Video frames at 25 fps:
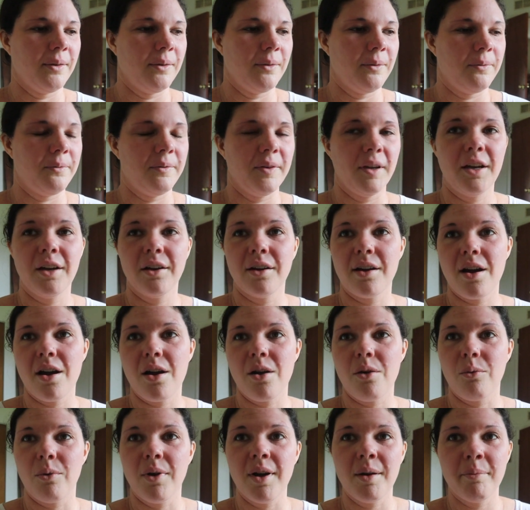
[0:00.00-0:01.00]
figure
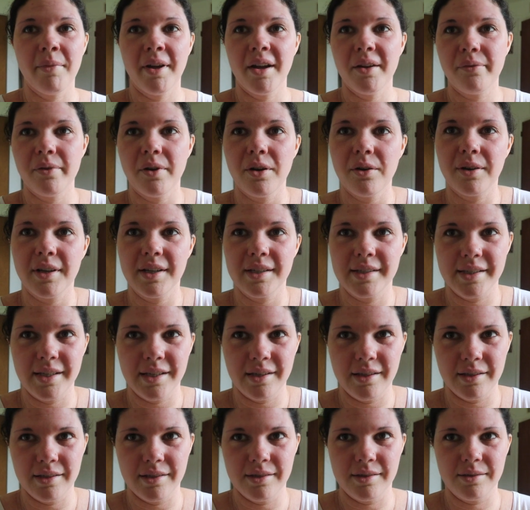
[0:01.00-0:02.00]
out what my focus
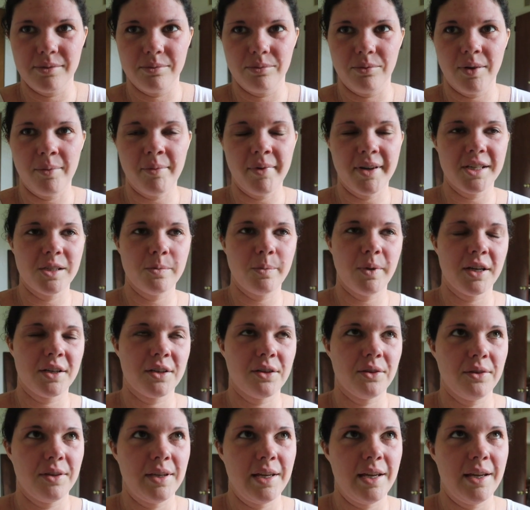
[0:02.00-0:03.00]
is, what my
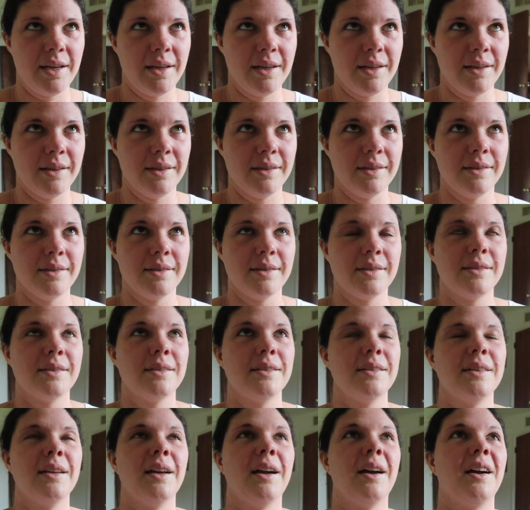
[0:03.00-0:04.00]
specialty
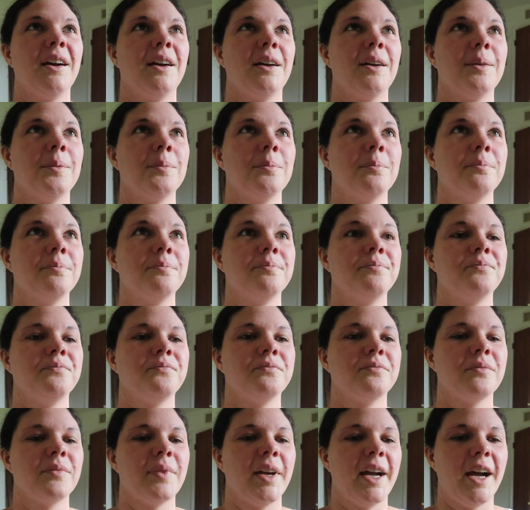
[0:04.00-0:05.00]
is,
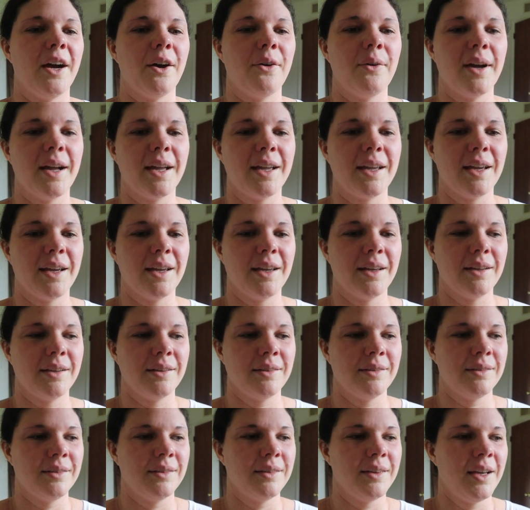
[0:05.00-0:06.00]
how I
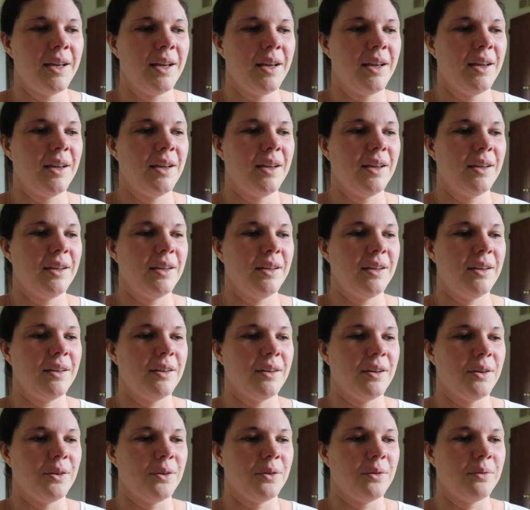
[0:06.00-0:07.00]
can, you
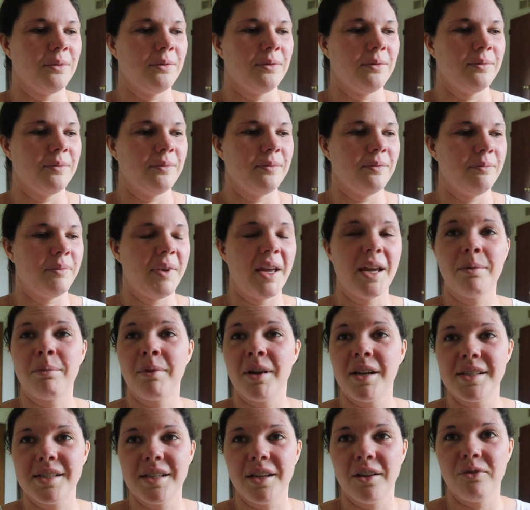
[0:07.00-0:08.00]
know, make
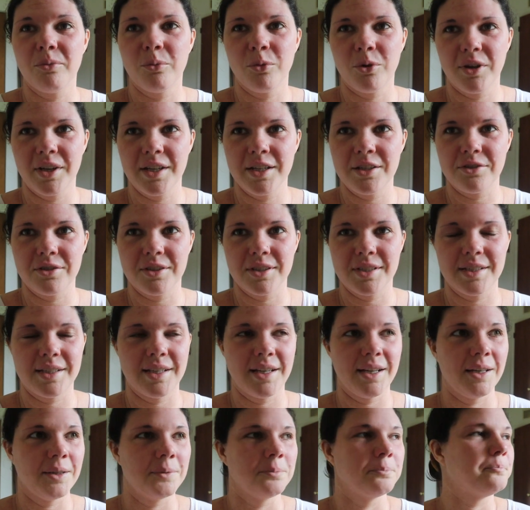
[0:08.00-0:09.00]
myself more
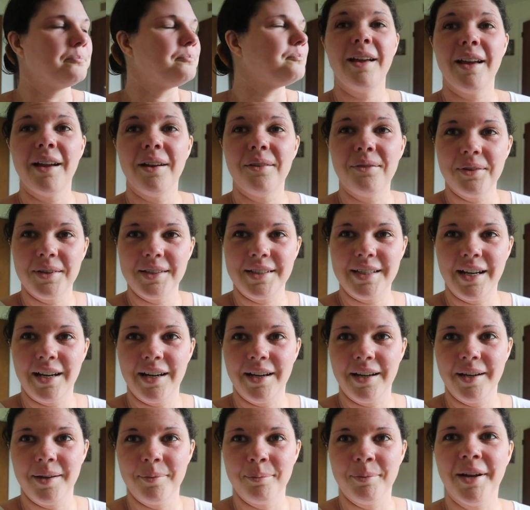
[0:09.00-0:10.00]
interesting. Every
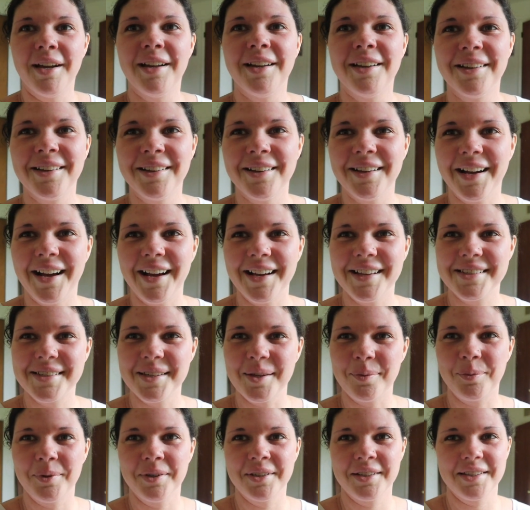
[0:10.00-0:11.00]
time I
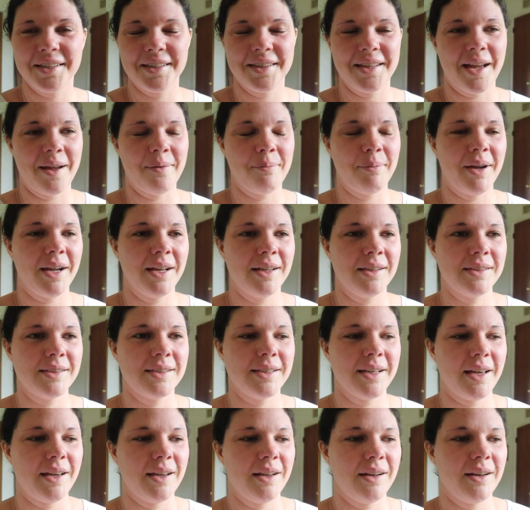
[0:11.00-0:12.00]
slip into that
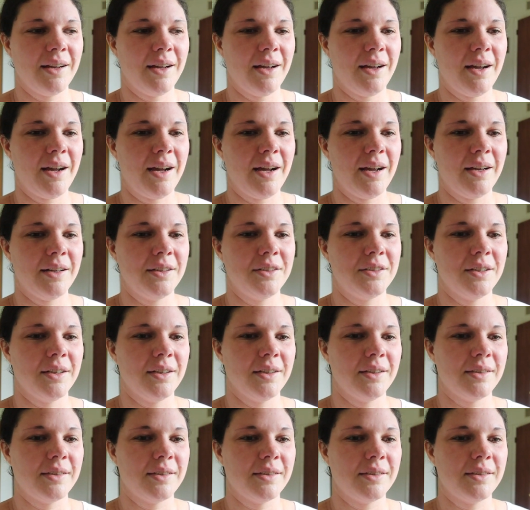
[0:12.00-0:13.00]
mindset, I
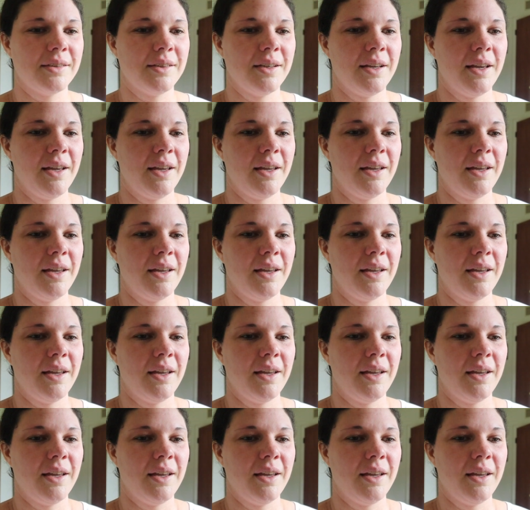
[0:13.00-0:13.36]
just